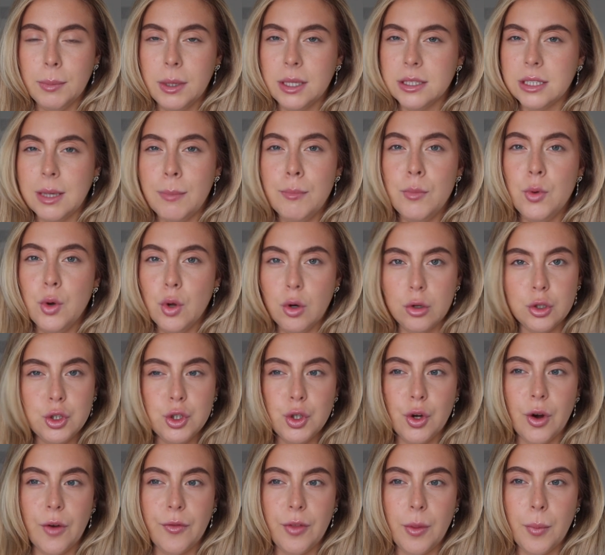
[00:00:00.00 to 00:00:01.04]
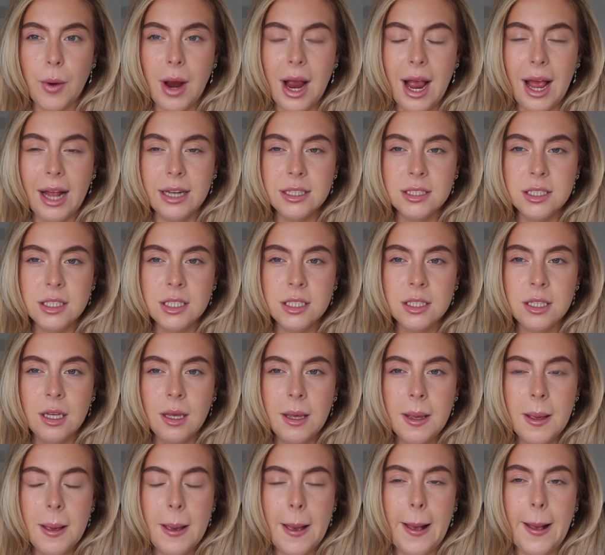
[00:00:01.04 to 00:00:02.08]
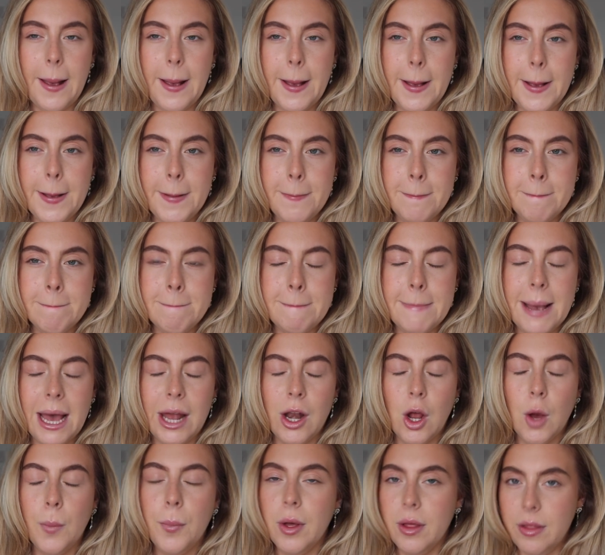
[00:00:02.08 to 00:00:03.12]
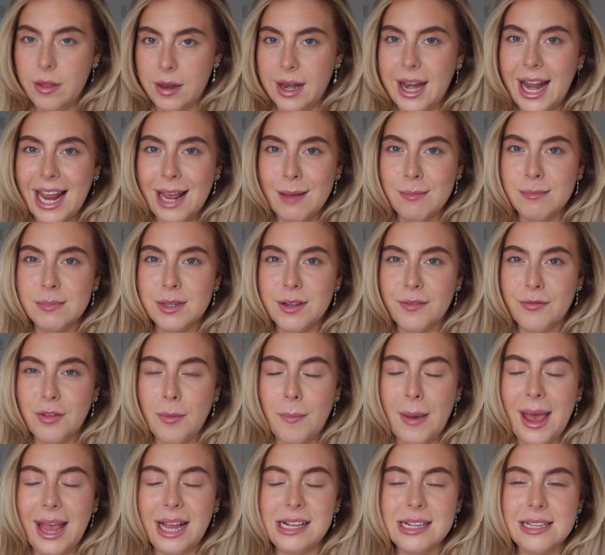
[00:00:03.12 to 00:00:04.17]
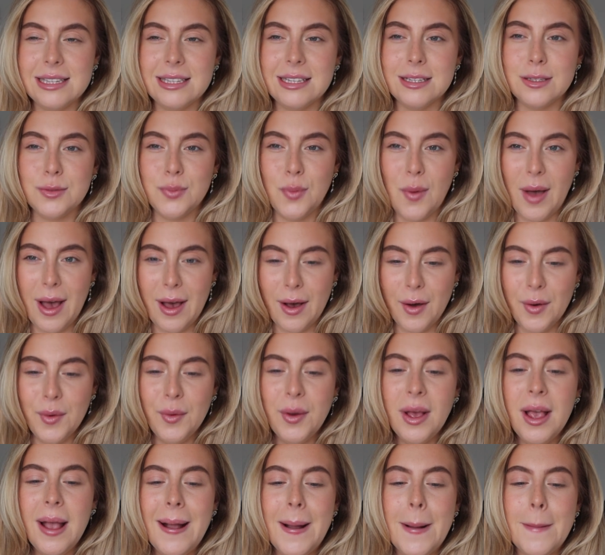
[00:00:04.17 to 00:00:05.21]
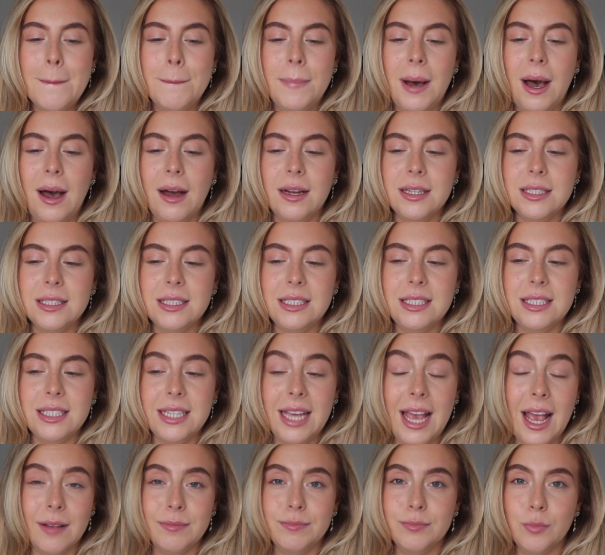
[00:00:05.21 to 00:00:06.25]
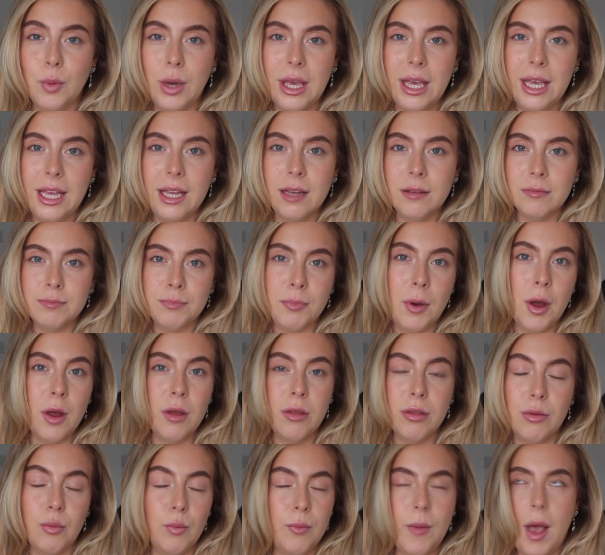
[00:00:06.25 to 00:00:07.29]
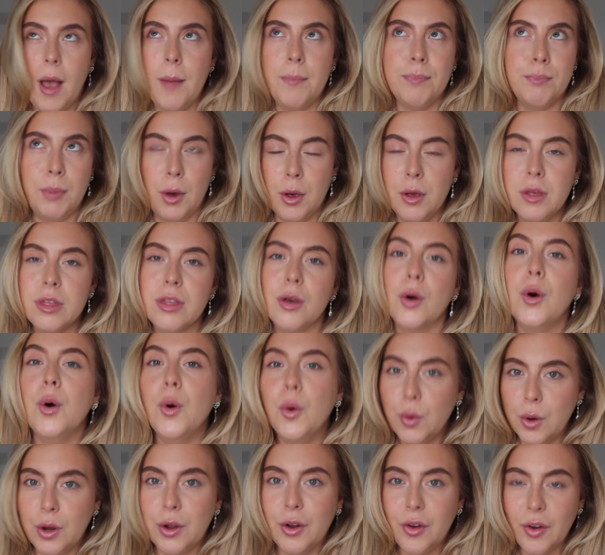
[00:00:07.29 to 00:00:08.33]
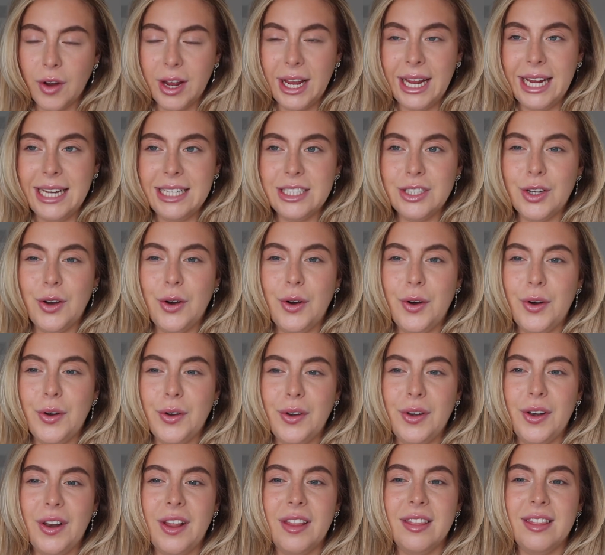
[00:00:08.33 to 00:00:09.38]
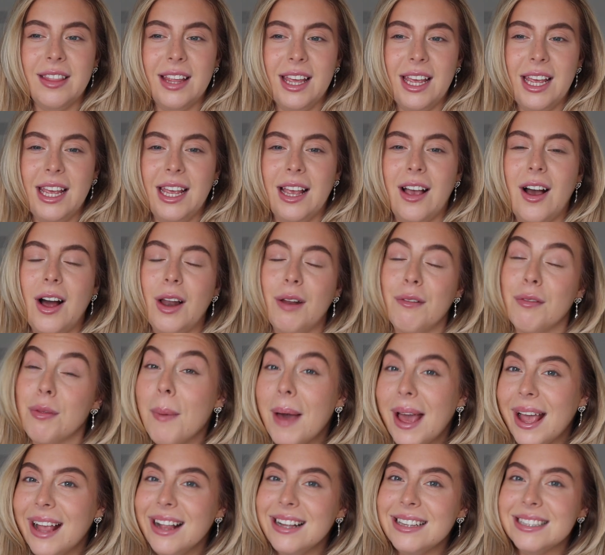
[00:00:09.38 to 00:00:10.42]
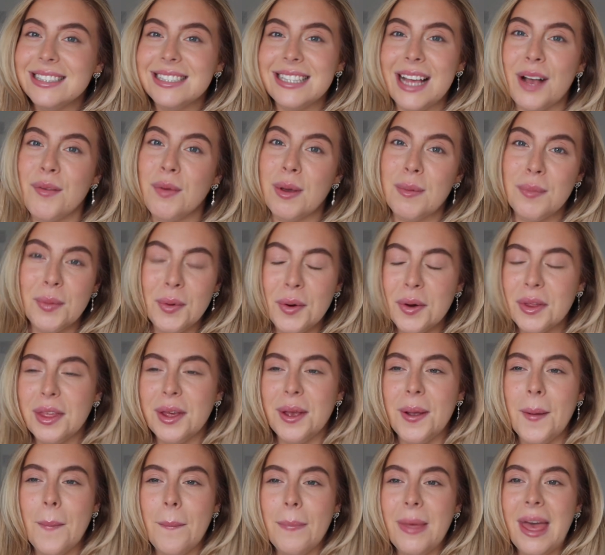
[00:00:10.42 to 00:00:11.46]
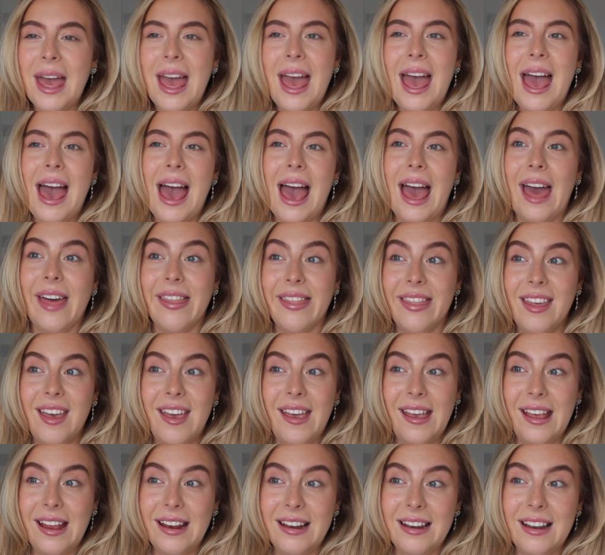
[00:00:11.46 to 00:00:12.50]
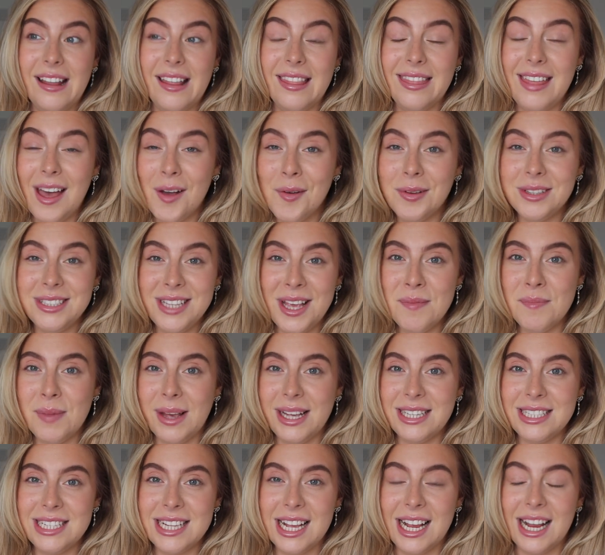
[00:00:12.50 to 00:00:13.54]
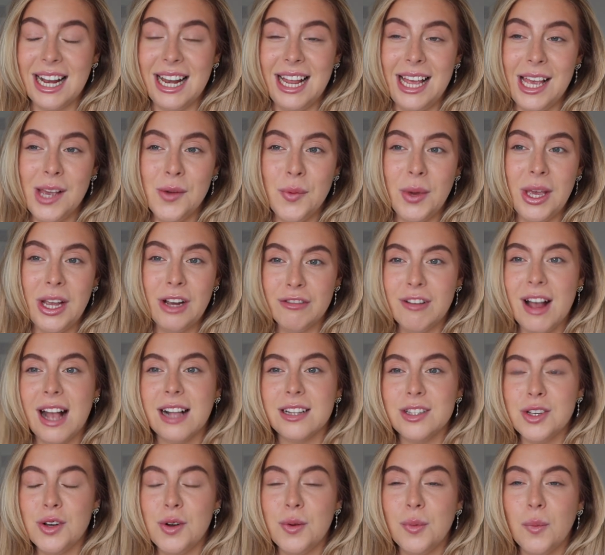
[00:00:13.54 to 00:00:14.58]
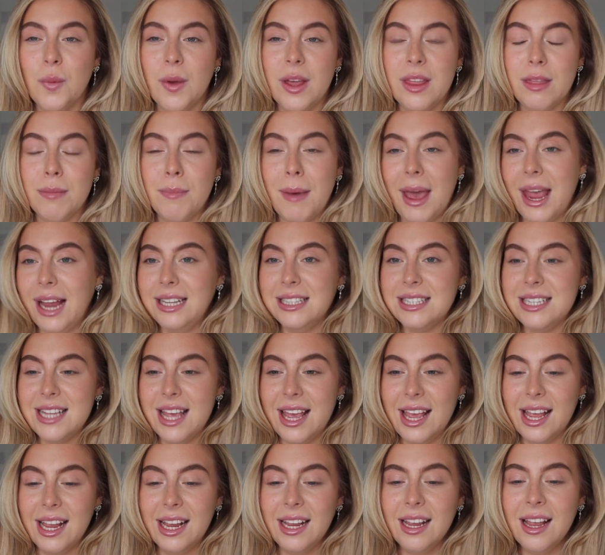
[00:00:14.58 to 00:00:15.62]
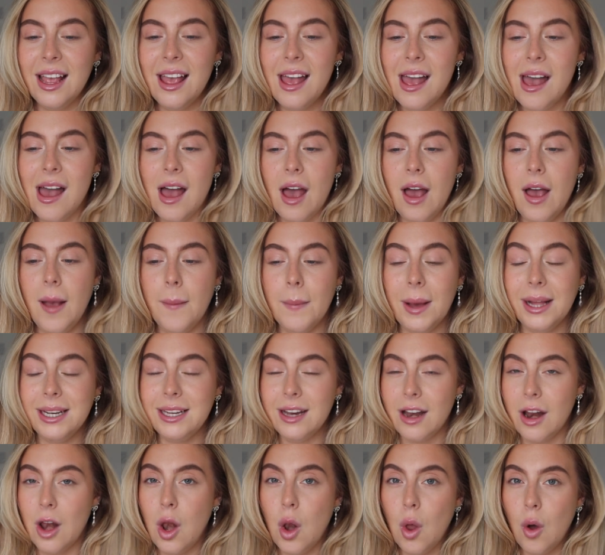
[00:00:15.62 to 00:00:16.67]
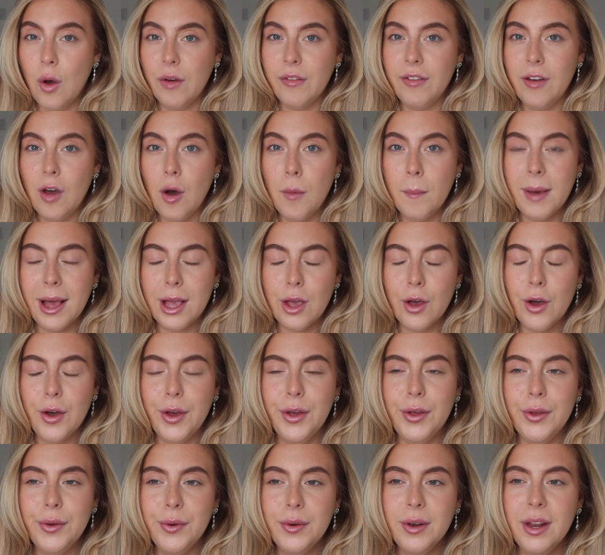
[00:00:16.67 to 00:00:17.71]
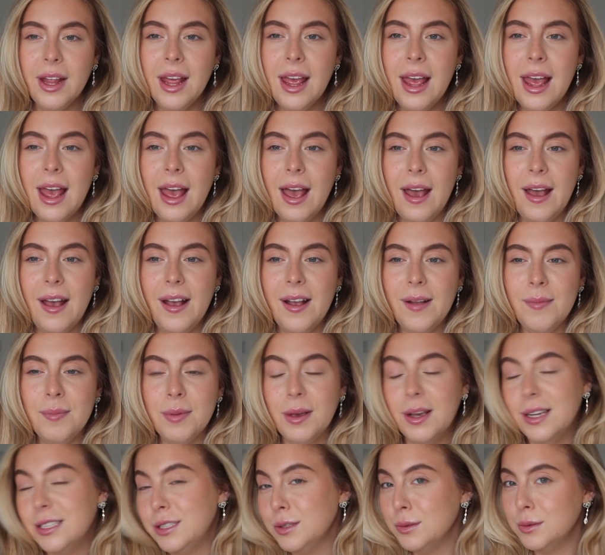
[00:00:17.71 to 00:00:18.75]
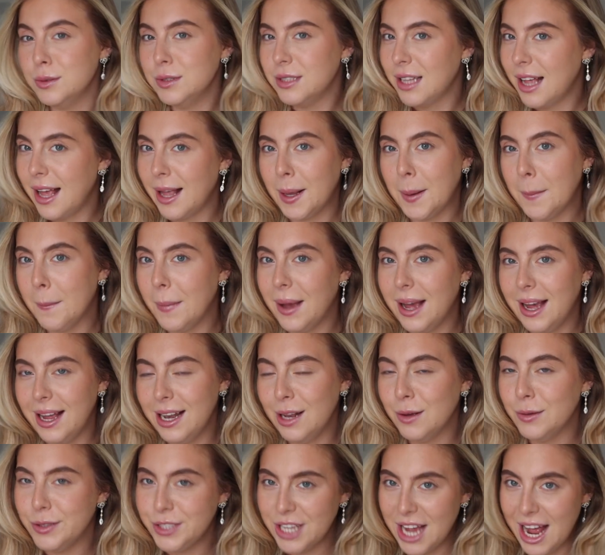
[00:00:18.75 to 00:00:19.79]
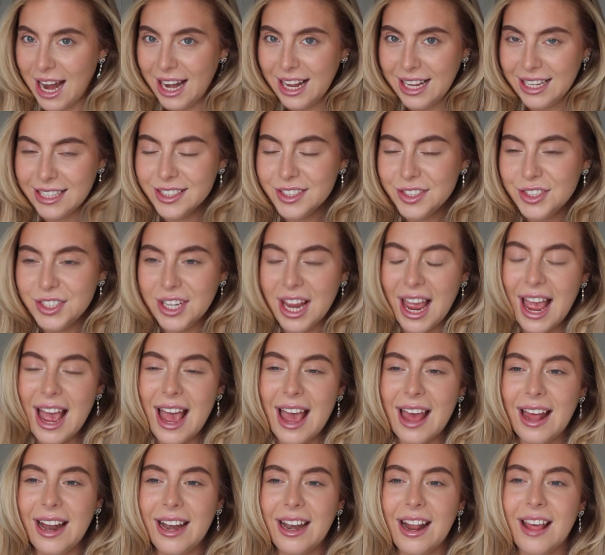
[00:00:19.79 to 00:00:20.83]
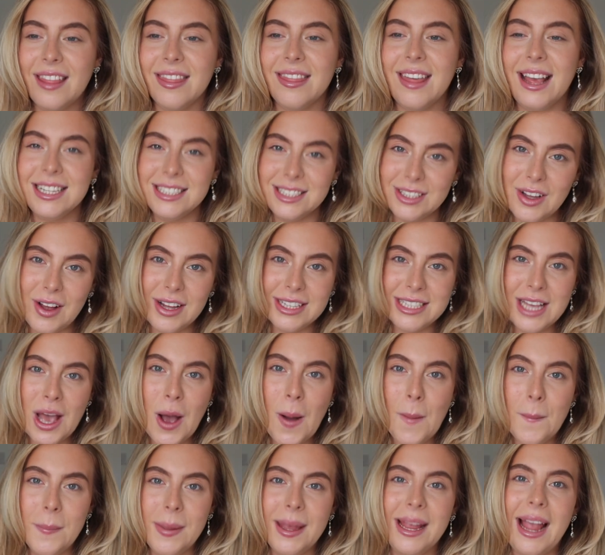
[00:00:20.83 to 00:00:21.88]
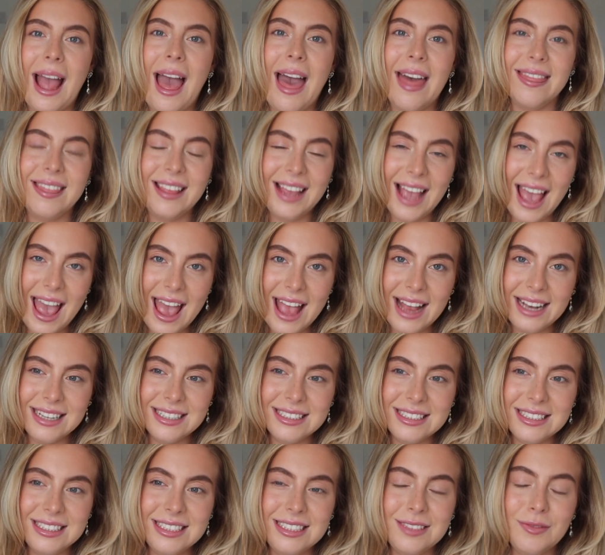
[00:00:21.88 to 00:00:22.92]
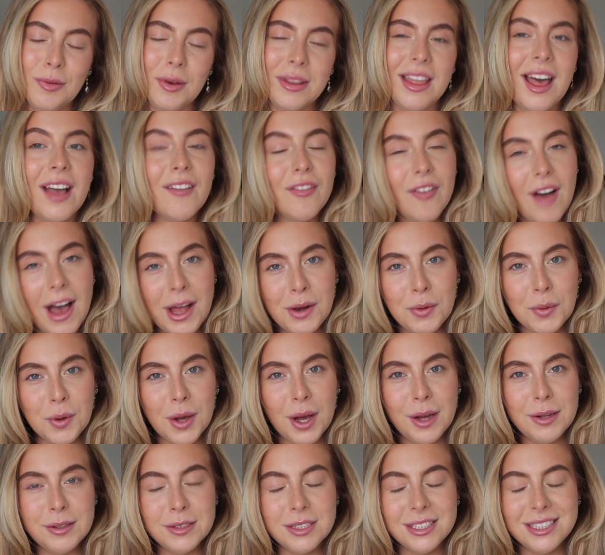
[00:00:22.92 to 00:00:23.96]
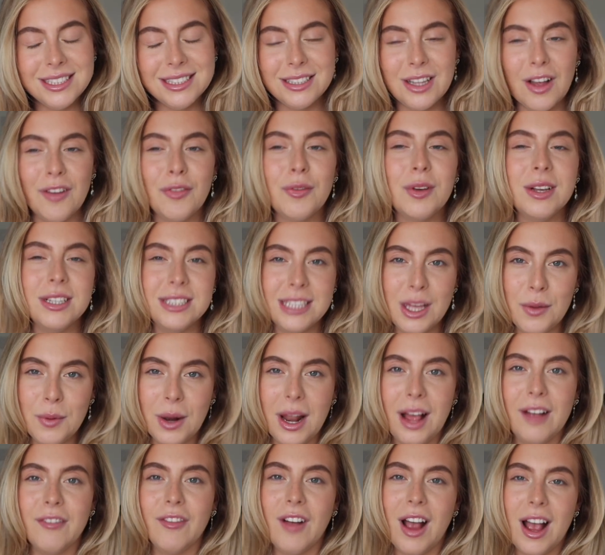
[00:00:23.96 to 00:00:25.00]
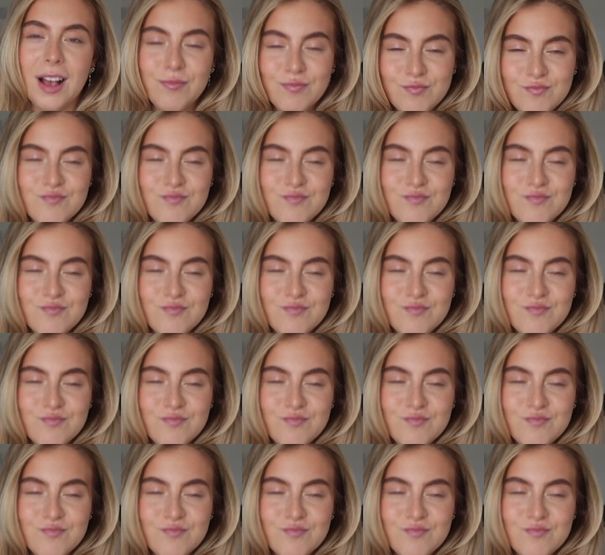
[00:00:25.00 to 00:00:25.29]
because I'm not sure of the brand. And I'll put the names of the paints as well. But yeah, we both all agreed on the color of the paints and we bought them. And then that was it basically. We cracked on with painting. I did a lot of it on my own because it was like my little challenge. And they started to help me at the end with like final coats and stuff because they were like, right,